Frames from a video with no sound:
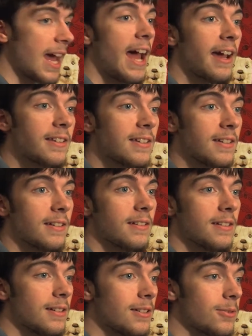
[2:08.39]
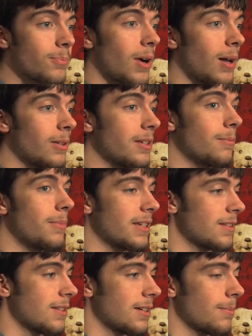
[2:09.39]
acting is probably the
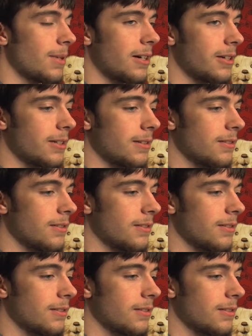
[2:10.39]
best thing about it,